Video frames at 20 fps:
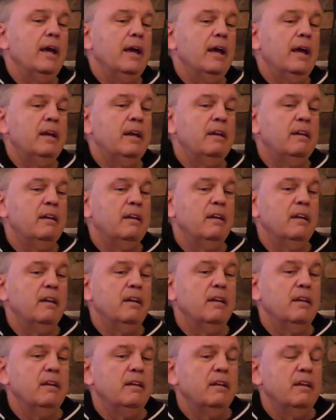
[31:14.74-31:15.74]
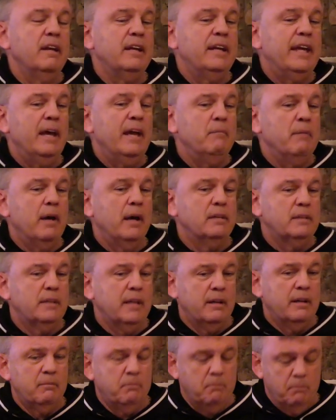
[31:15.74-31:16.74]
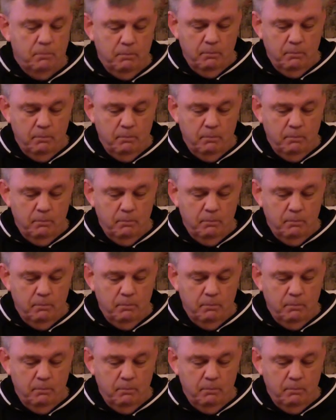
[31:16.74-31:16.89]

and it came out that.